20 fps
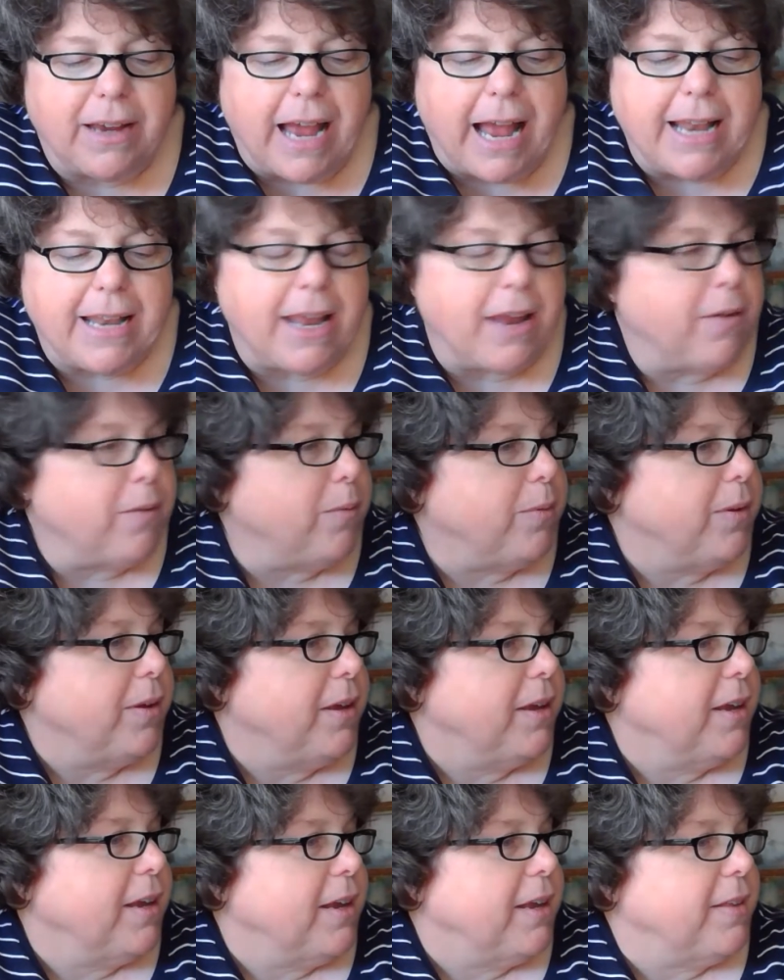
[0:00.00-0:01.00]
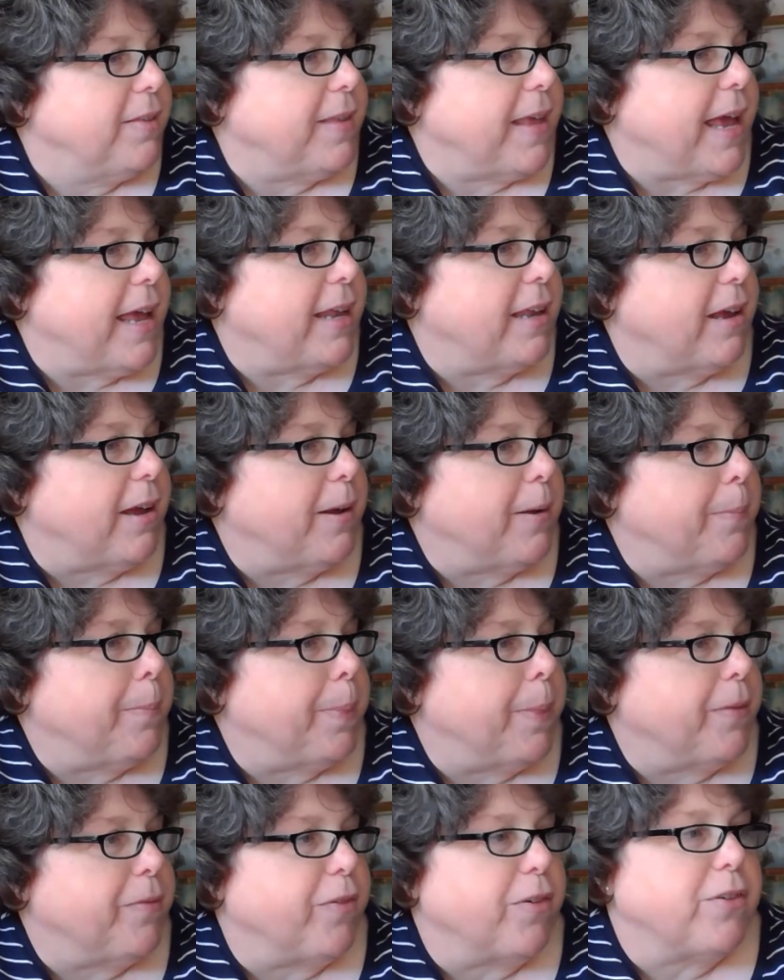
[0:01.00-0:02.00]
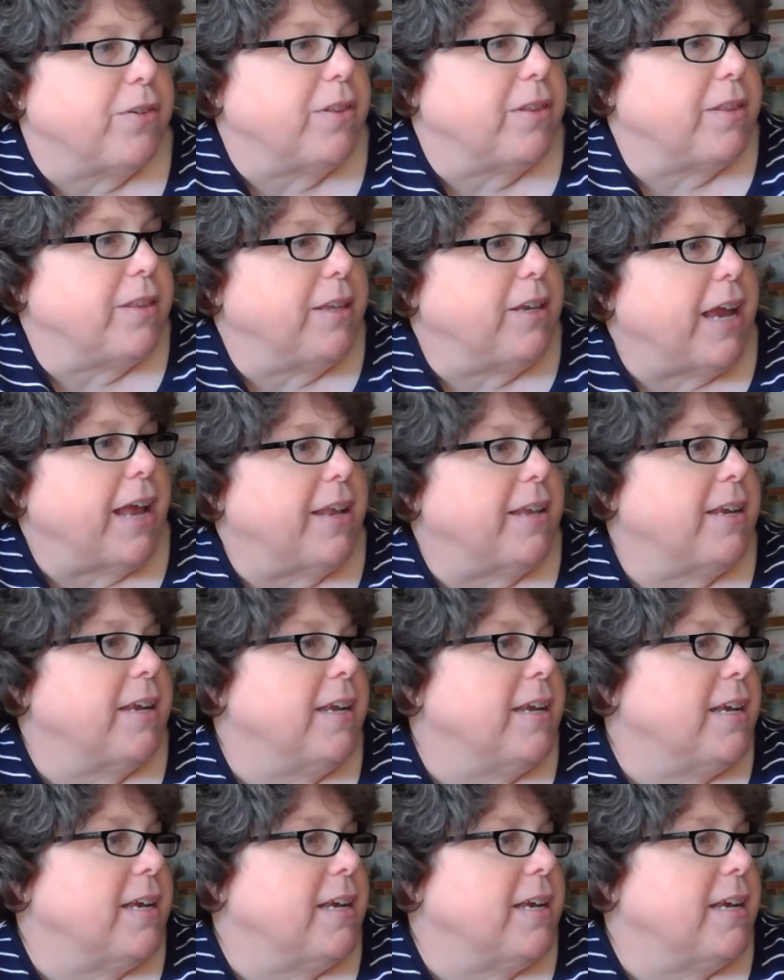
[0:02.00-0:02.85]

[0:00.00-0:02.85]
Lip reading: I know that the first you got